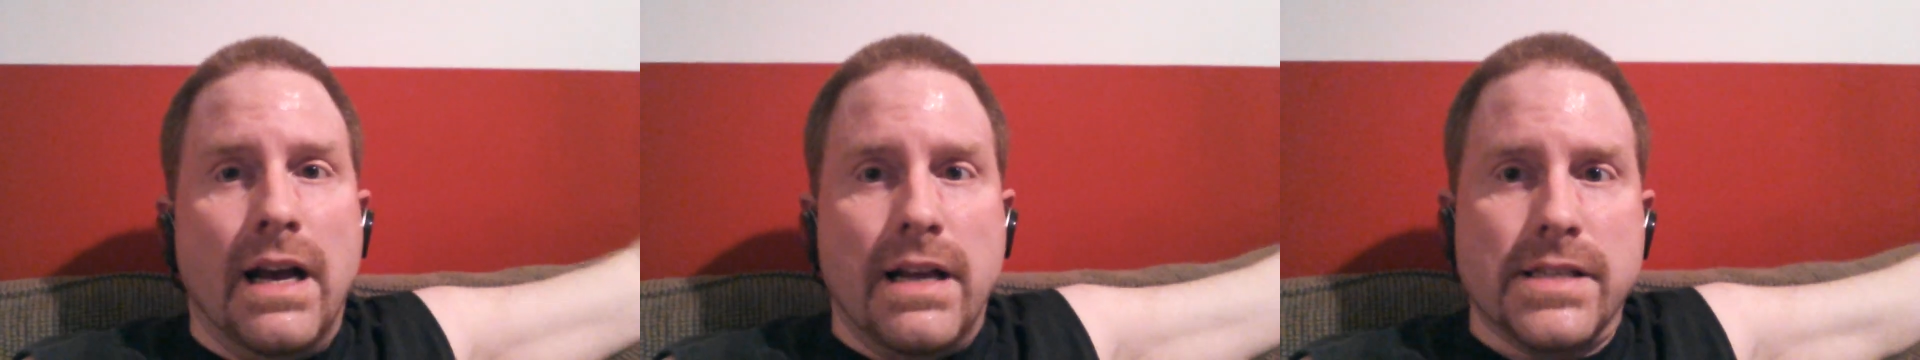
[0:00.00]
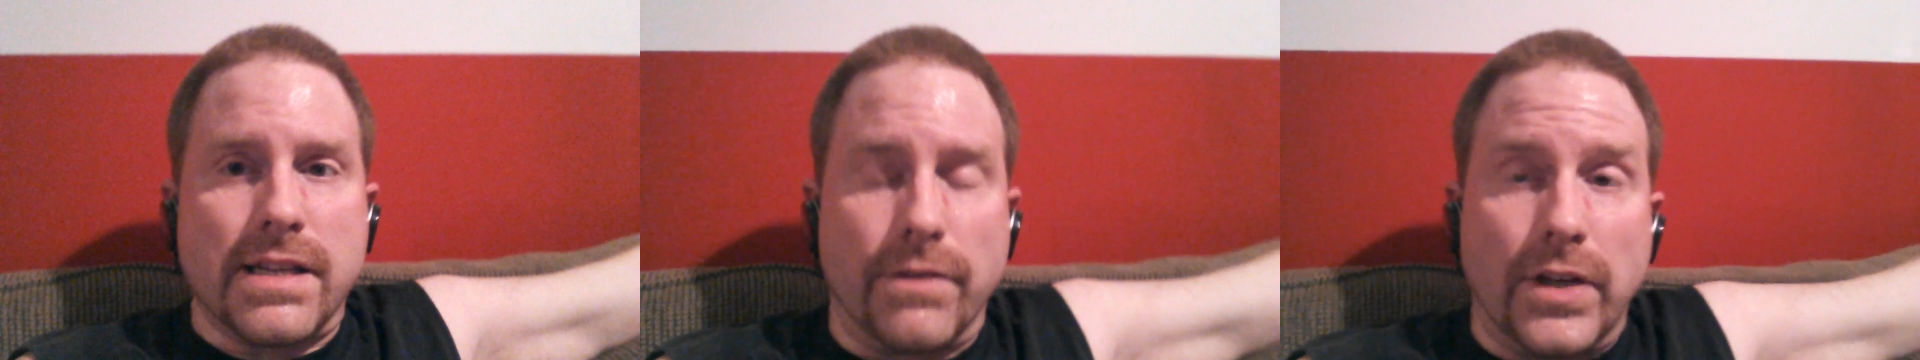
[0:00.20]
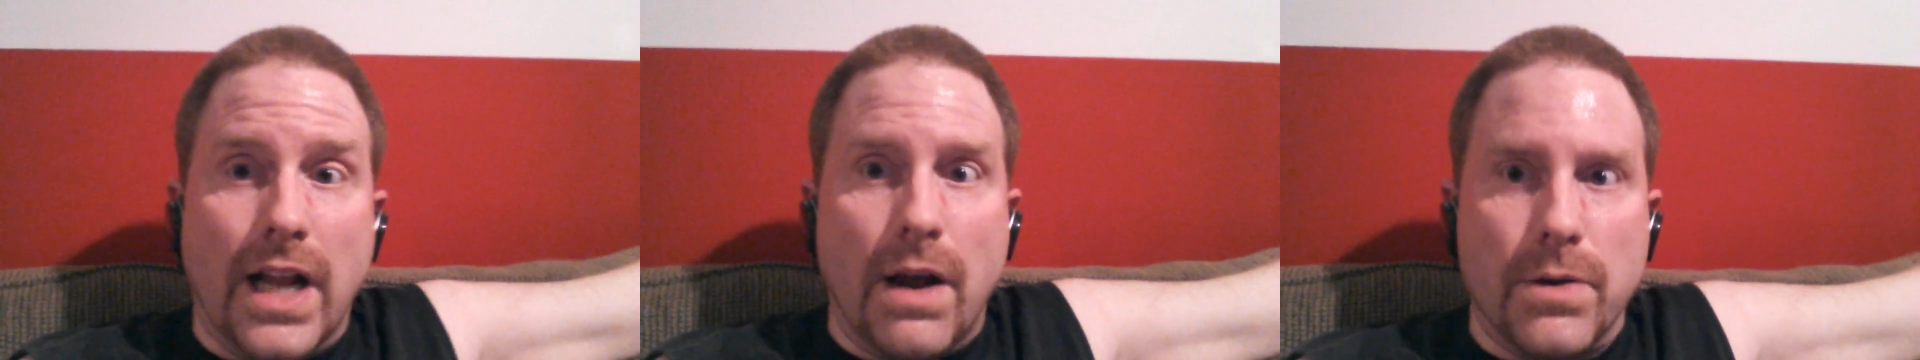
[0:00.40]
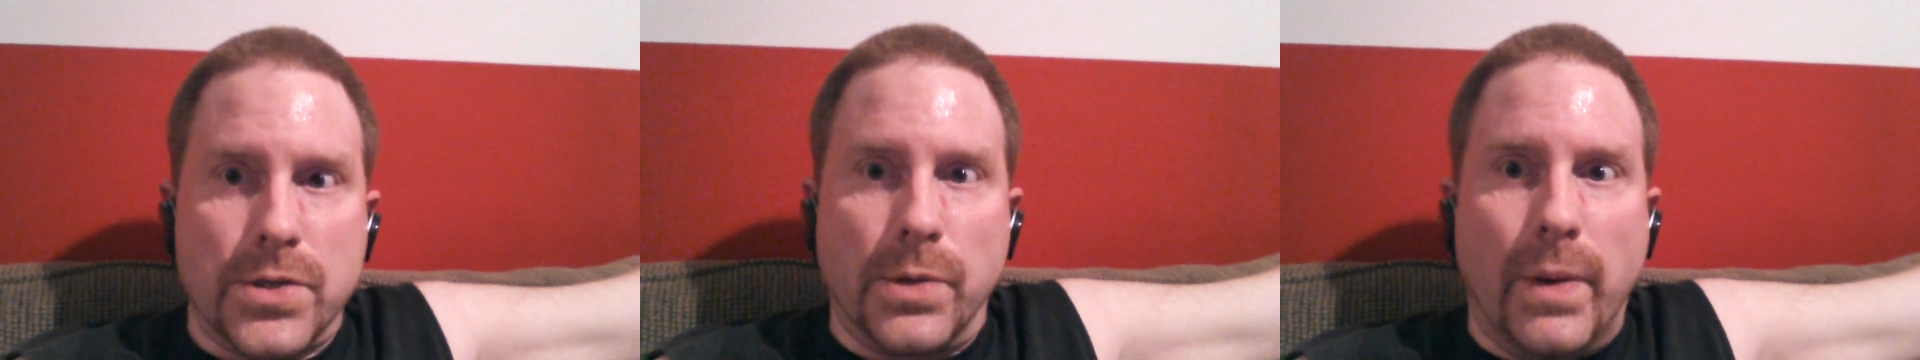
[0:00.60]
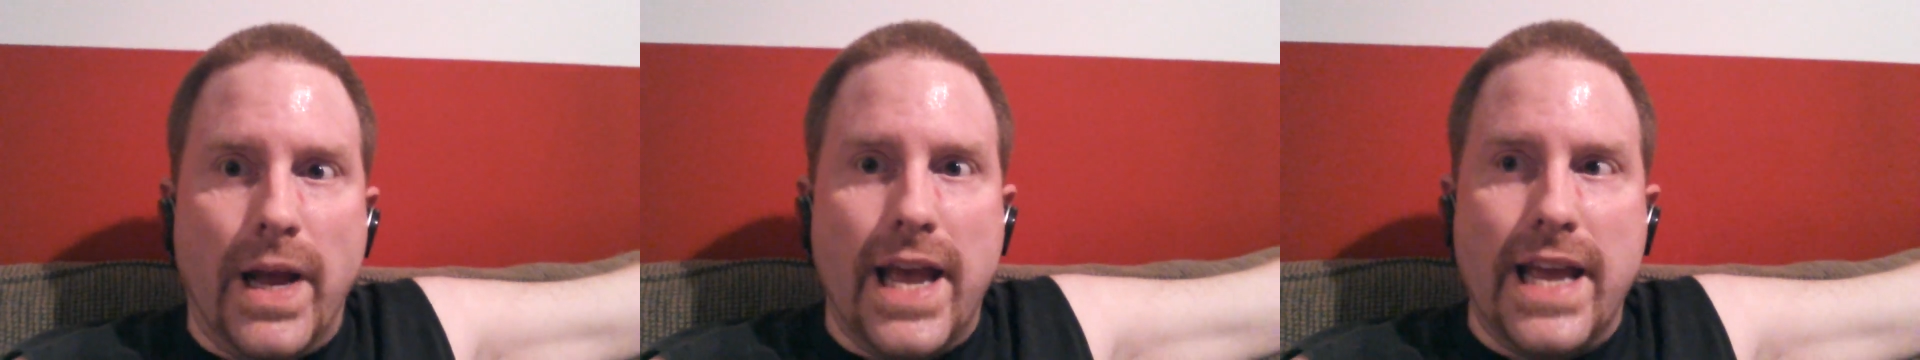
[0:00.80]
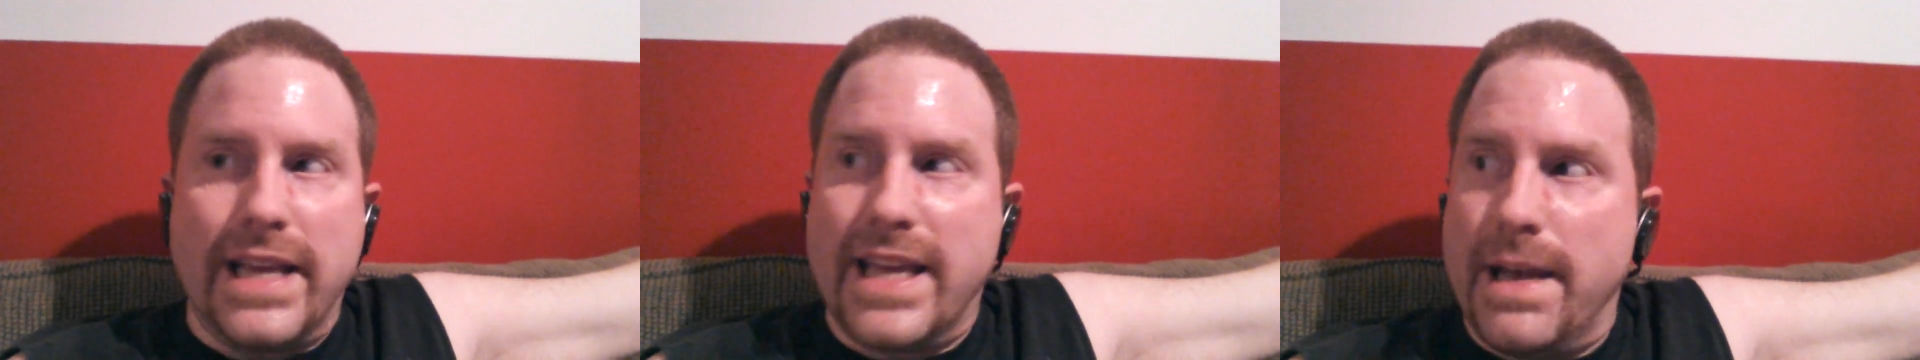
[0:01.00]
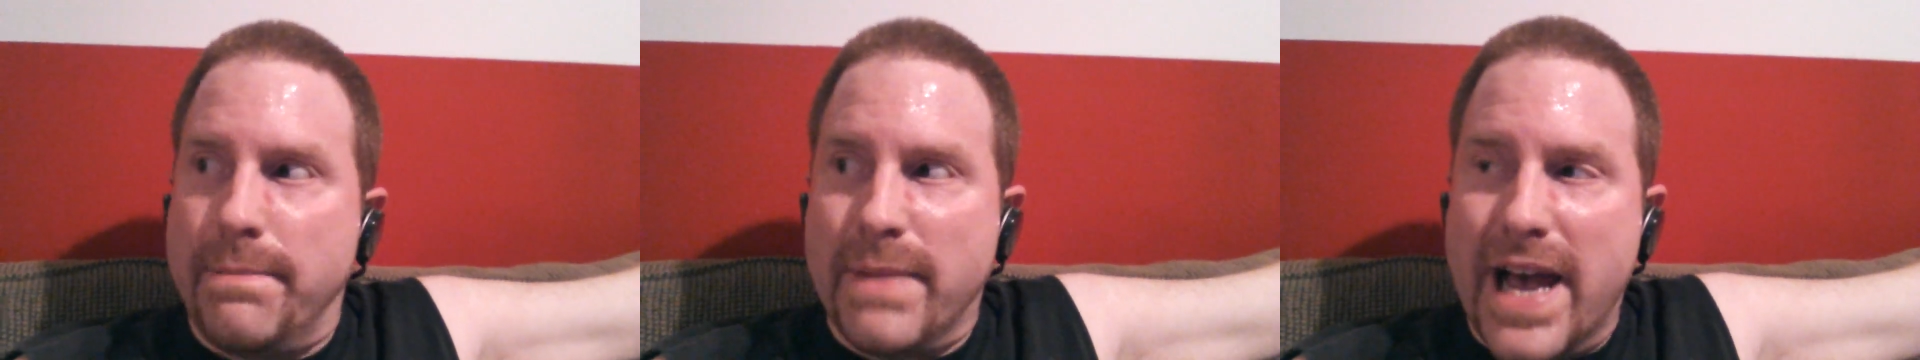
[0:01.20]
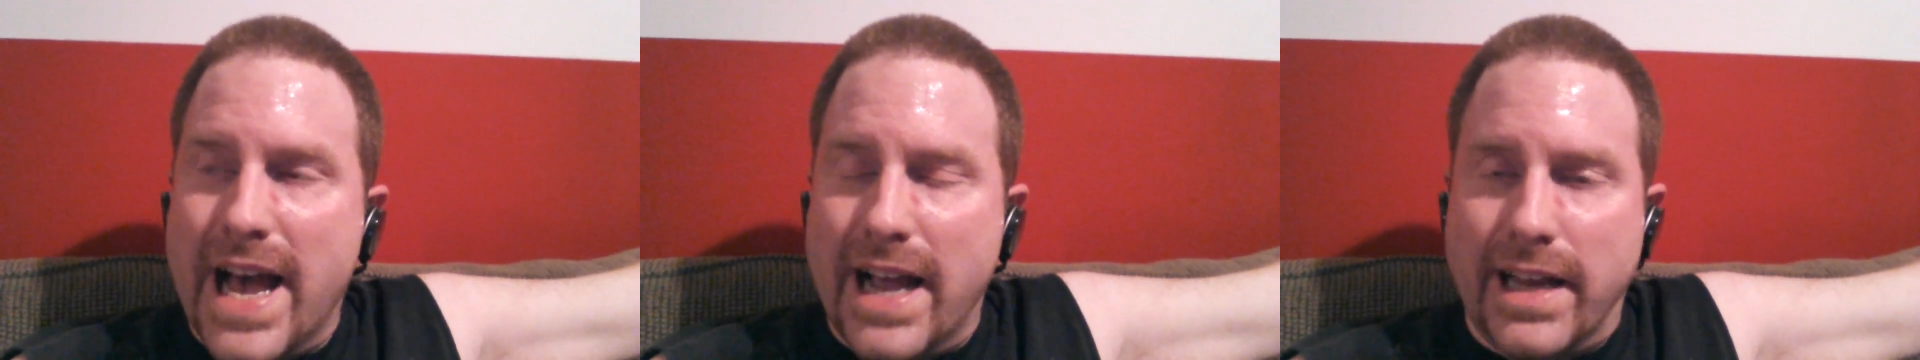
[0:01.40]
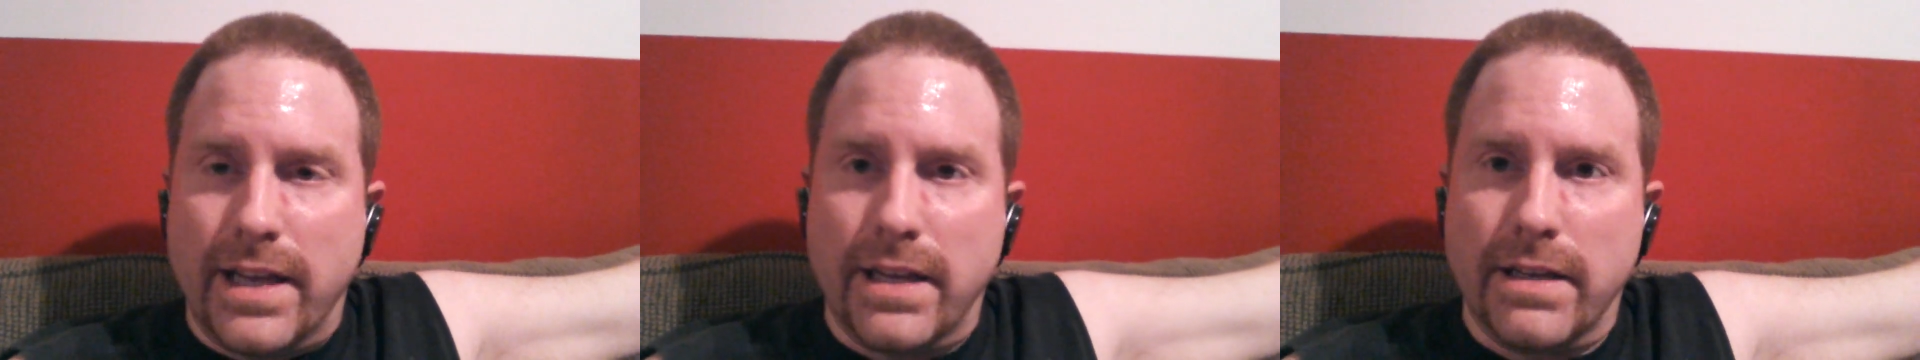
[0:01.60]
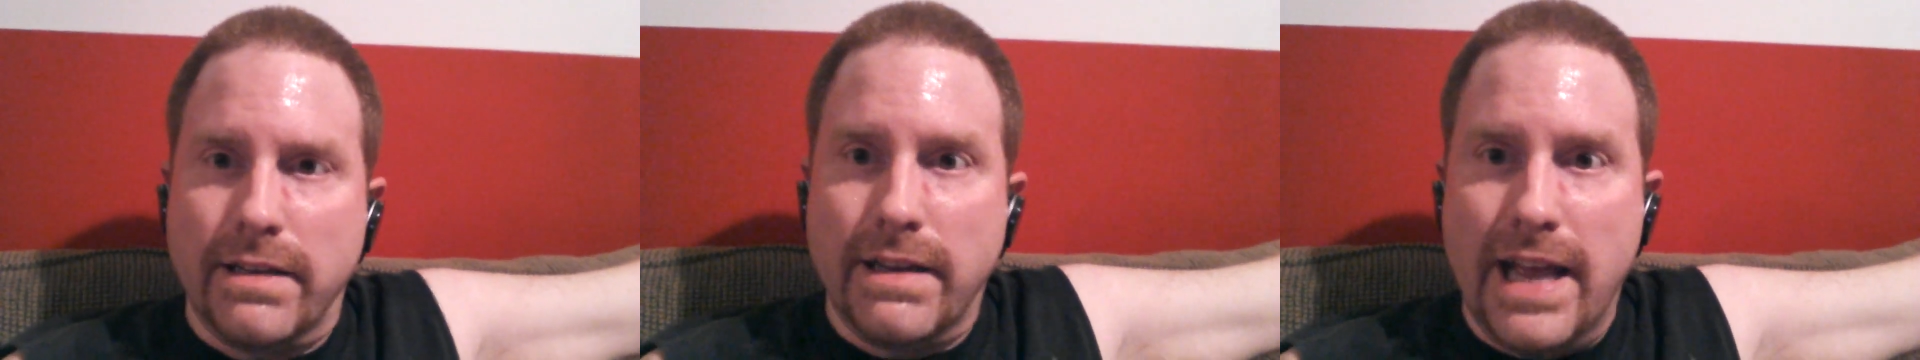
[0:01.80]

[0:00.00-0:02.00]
several hours away, came back,